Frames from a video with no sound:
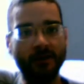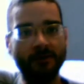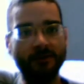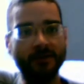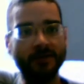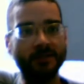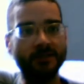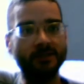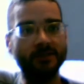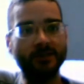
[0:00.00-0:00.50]

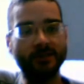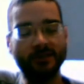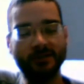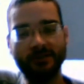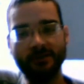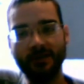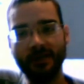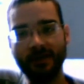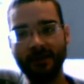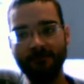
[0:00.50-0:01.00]
This is
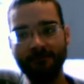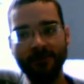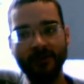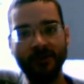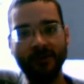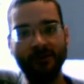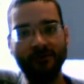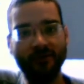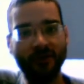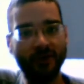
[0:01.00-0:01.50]
just
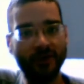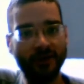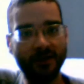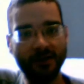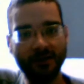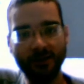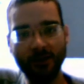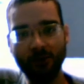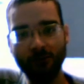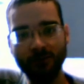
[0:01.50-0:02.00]
you know, a very
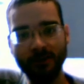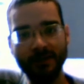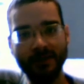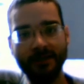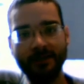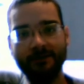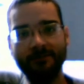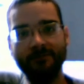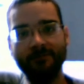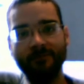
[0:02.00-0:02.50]

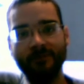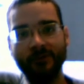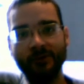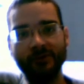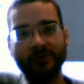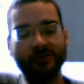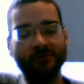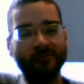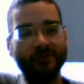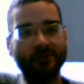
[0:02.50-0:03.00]
lowly
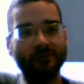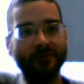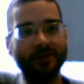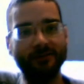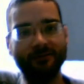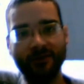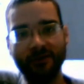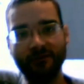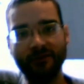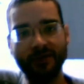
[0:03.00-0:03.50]
person with only
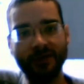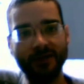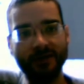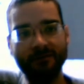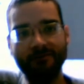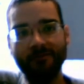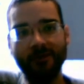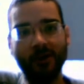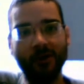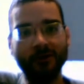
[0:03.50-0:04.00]

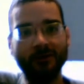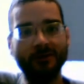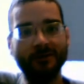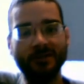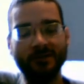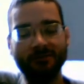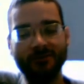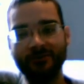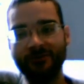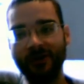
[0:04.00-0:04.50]
50 odd
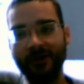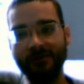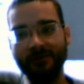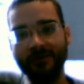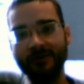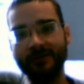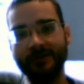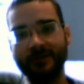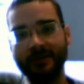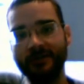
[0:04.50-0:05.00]

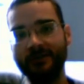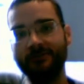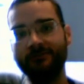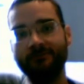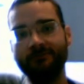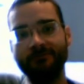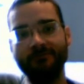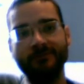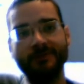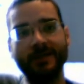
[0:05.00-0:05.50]
subscribers just
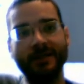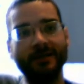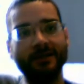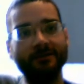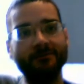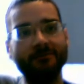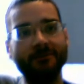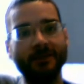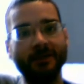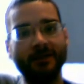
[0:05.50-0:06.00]

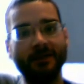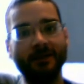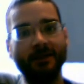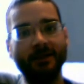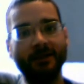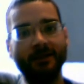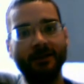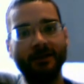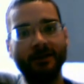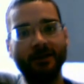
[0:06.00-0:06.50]
saying
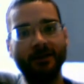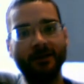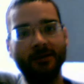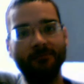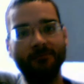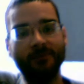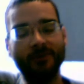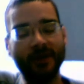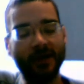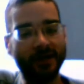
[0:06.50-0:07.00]

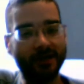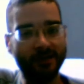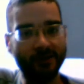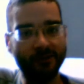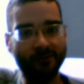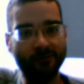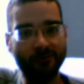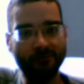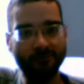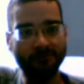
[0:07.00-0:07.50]
thank
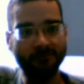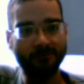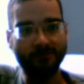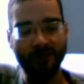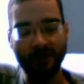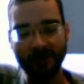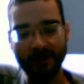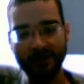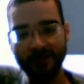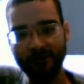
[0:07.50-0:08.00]
you
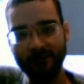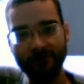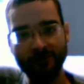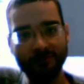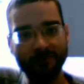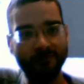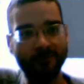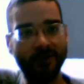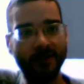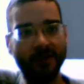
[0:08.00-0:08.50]

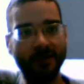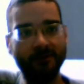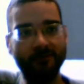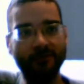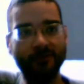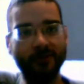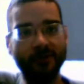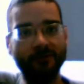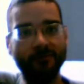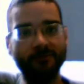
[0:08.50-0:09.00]

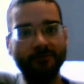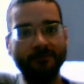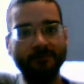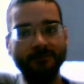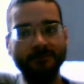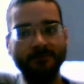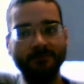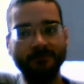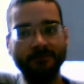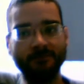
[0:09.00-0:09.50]
for
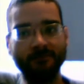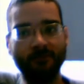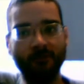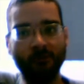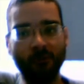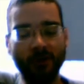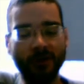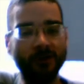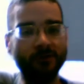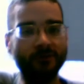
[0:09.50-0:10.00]

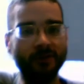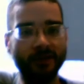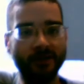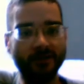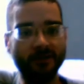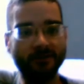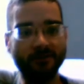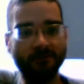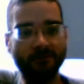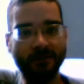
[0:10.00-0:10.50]
what you
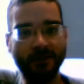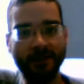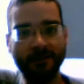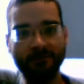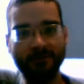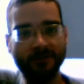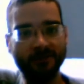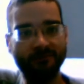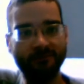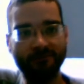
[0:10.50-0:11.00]
did.
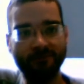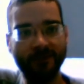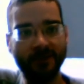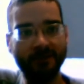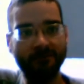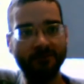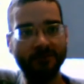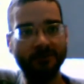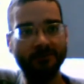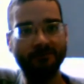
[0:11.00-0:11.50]
It was
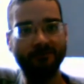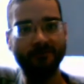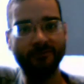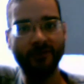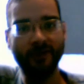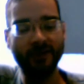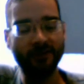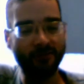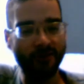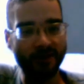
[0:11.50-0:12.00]

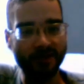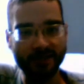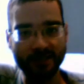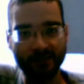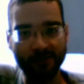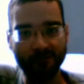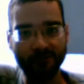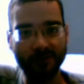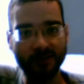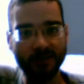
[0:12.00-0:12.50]
very, very
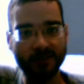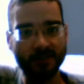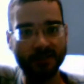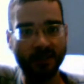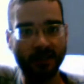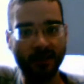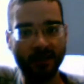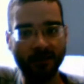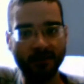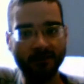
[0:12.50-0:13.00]
selfless,
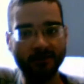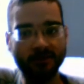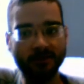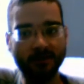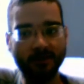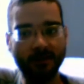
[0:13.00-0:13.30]
and